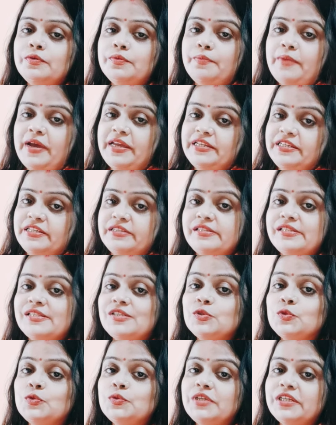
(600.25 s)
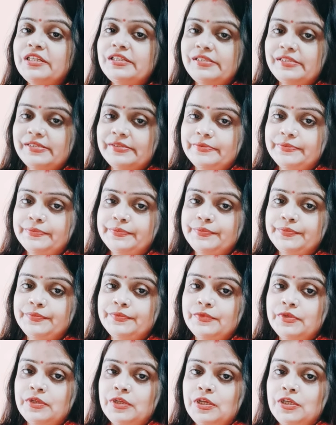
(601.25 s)
my dear students,
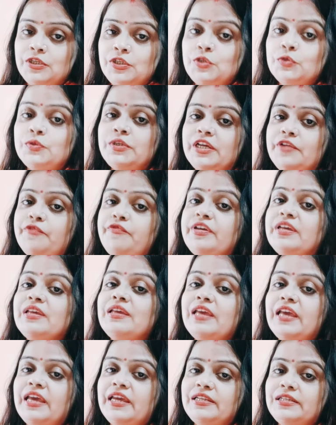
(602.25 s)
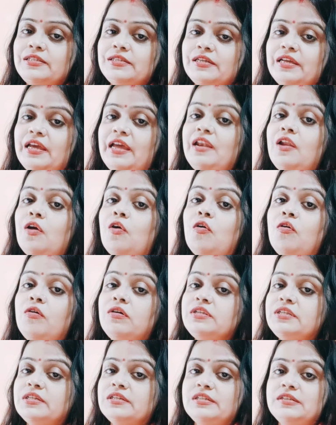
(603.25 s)
today we get an
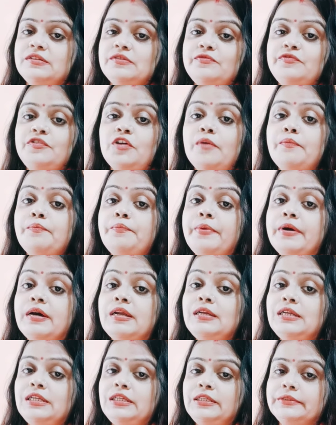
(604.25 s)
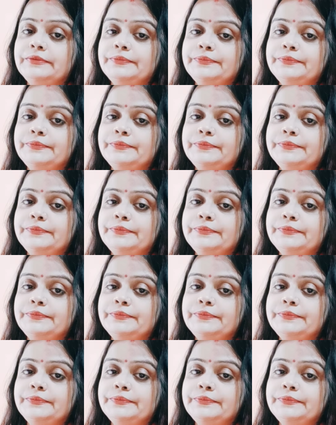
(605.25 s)
order from Berlin.